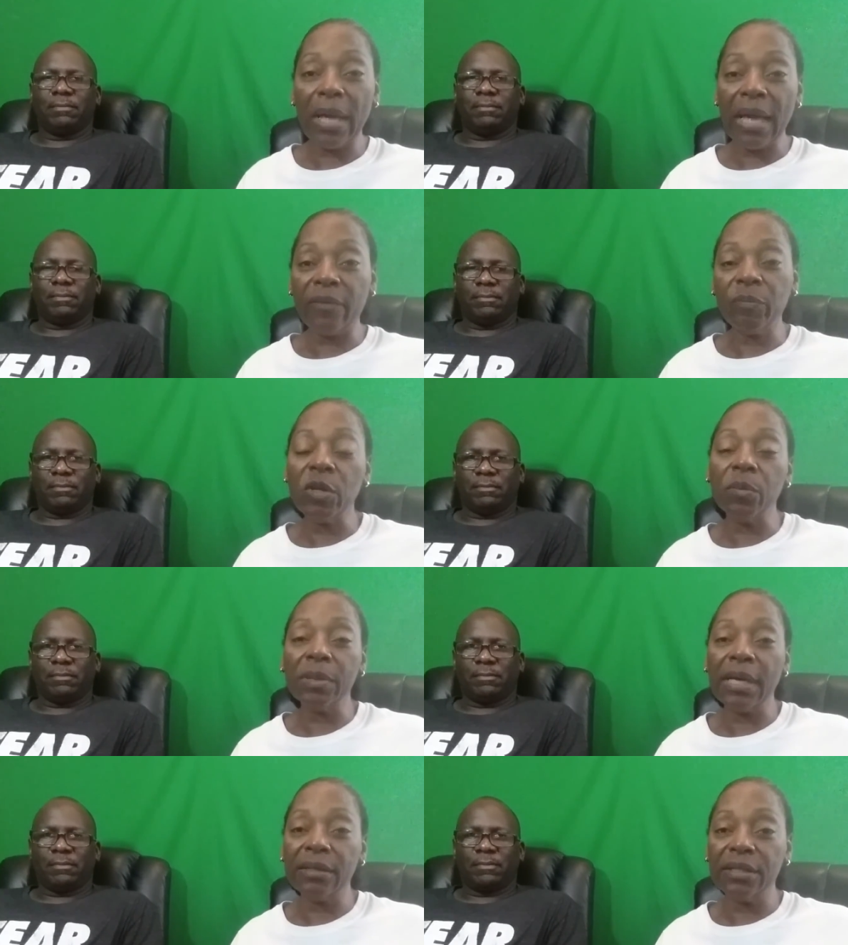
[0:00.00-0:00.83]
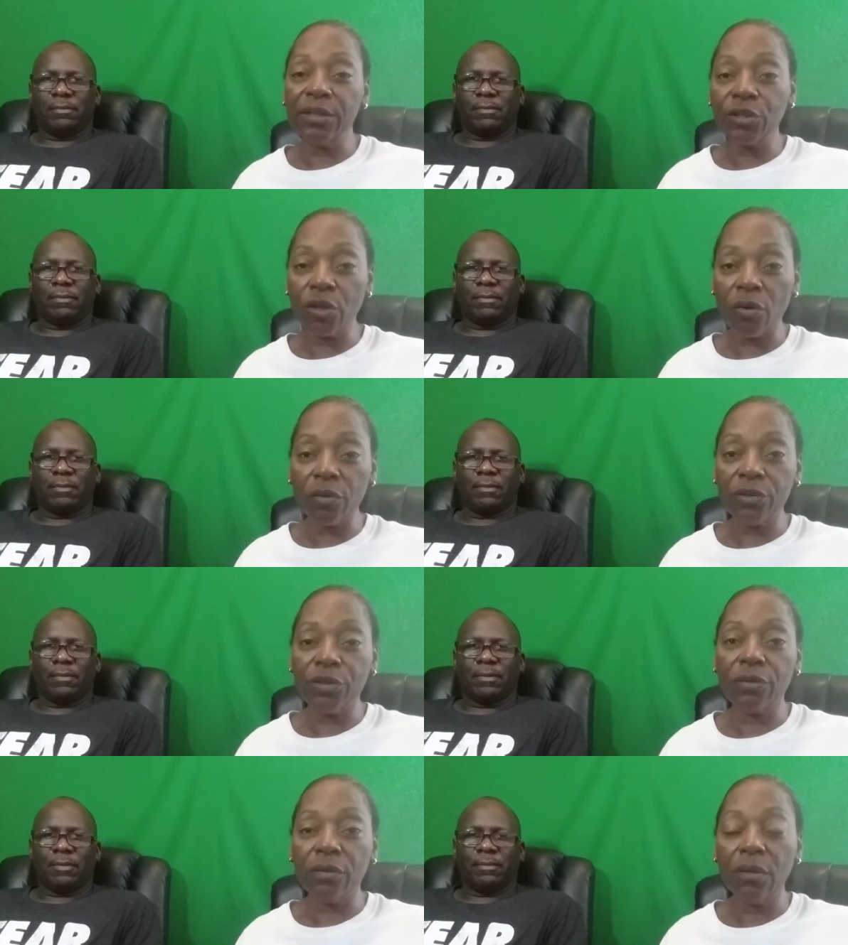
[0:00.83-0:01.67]
Speaker 1: have people that
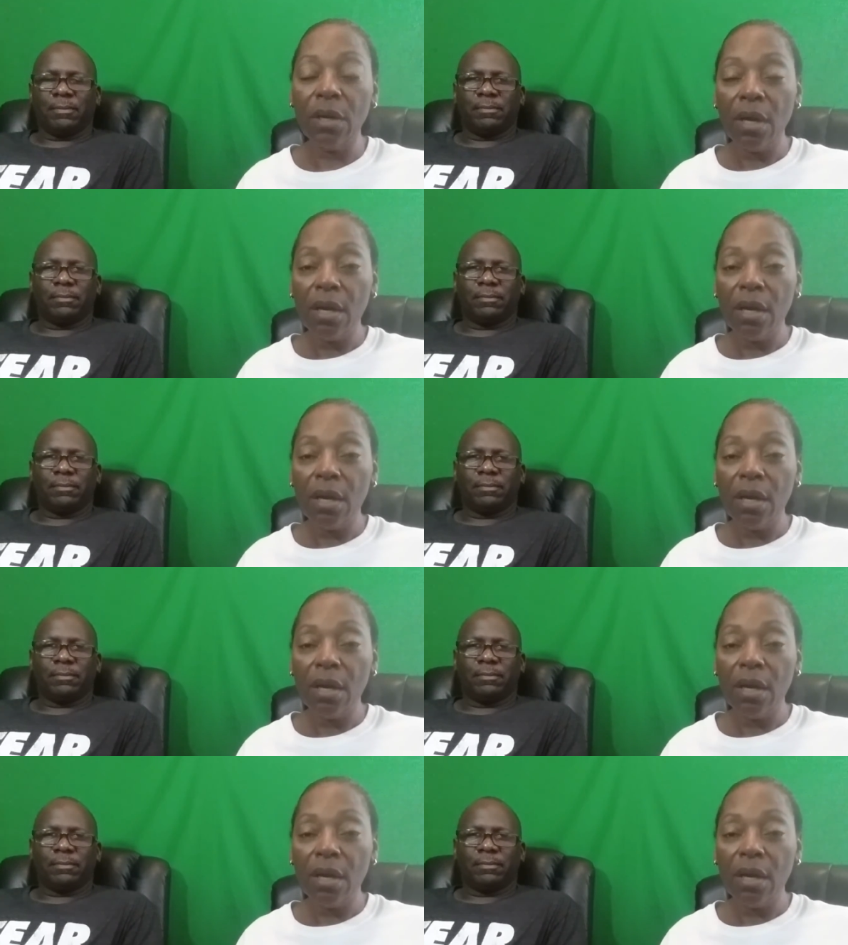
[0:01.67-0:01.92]
discourage you.